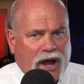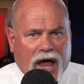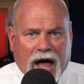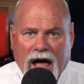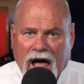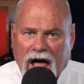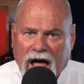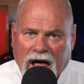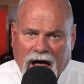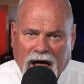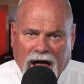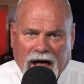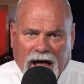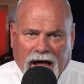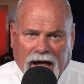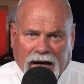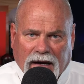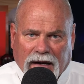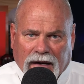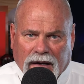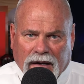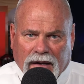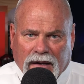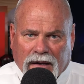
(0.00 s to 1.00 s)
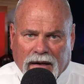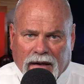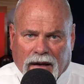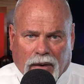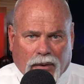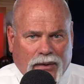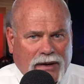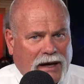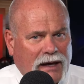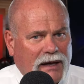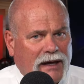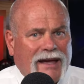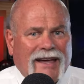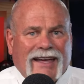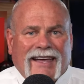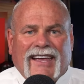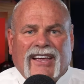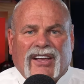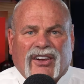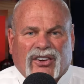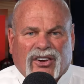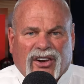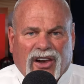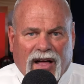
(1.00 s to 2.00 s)
not hot. Okay.
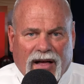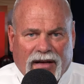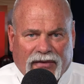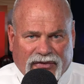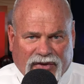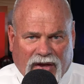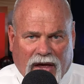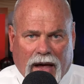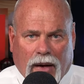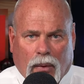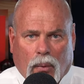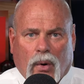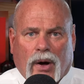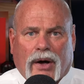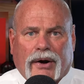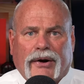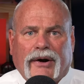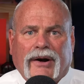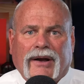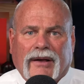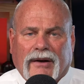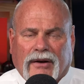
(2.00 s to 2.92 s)
It loves hot water.